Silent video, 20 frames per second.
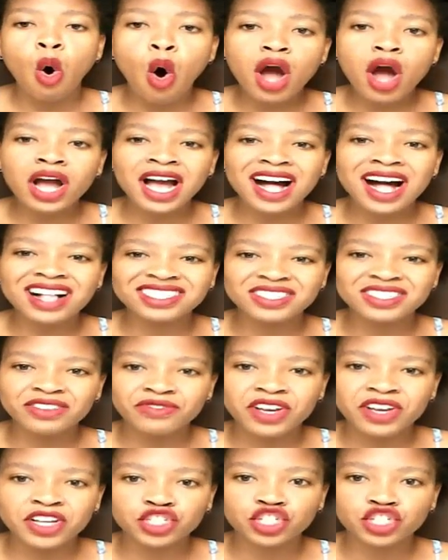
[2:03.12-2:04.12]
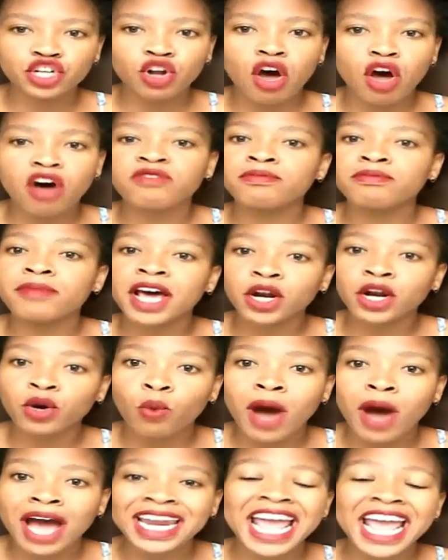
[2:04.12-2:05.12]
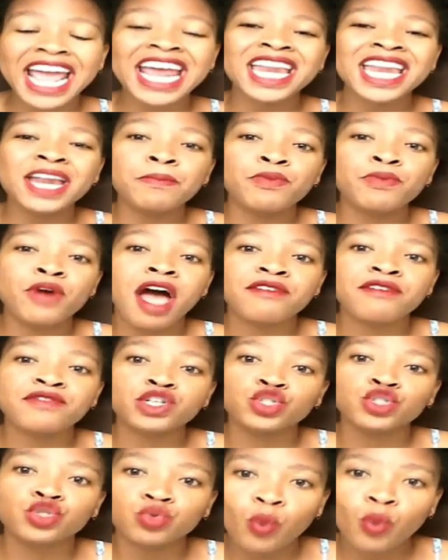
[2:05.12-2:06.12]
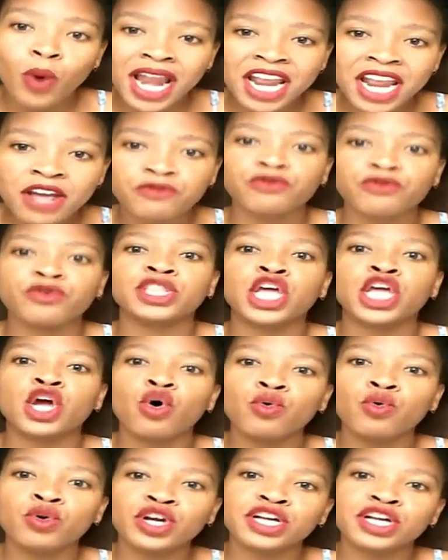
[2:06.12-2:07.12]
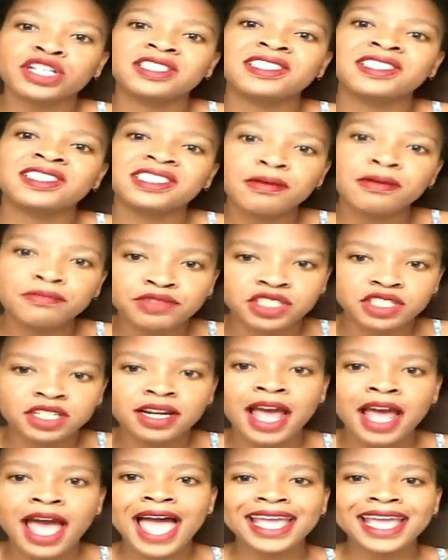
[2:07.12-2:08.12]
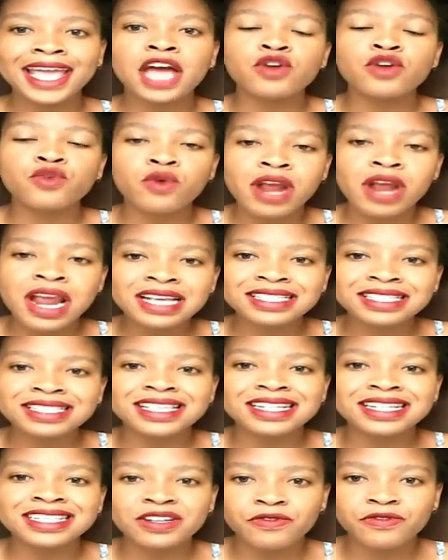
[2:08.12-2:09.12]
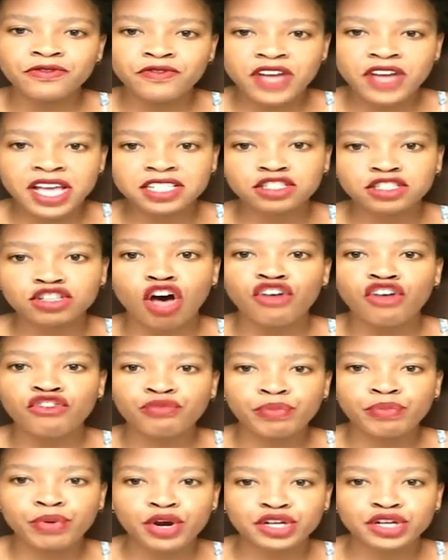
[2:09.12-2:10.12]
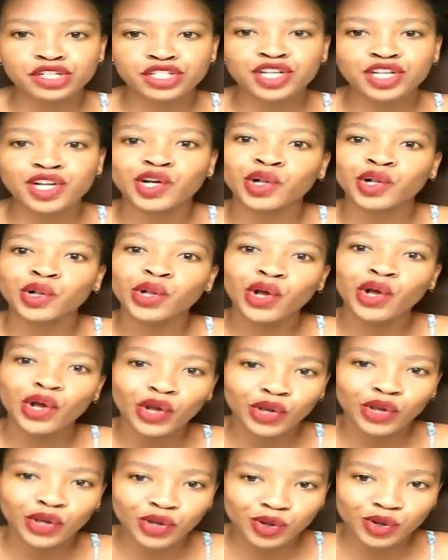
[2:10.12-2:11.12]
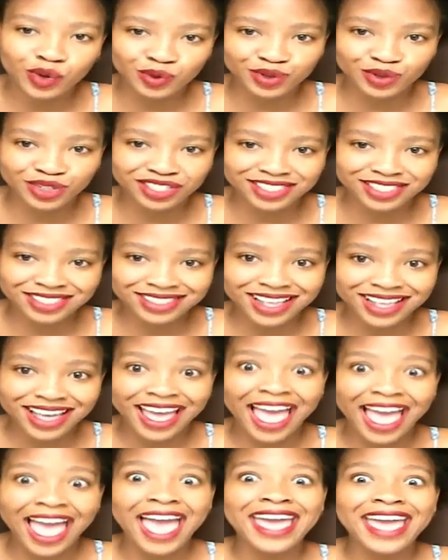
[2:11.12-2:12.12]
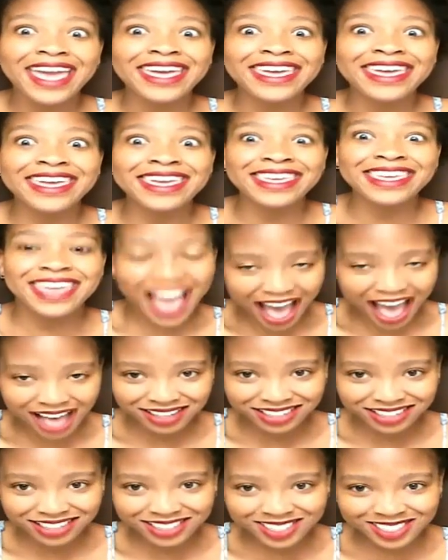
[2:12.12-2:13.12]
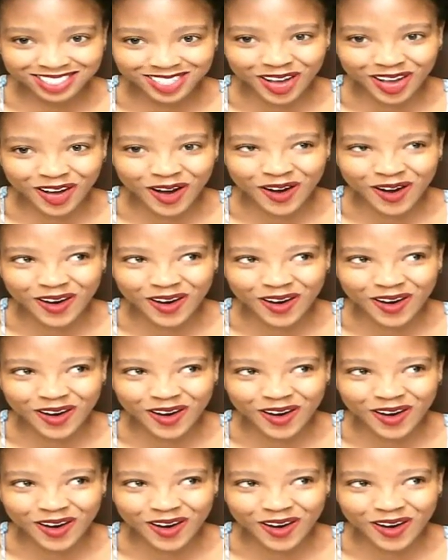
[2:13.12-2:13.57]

or cultivation of marijuana in a private dwelling for their own consumption can raise the defense of personal use. Yeah. So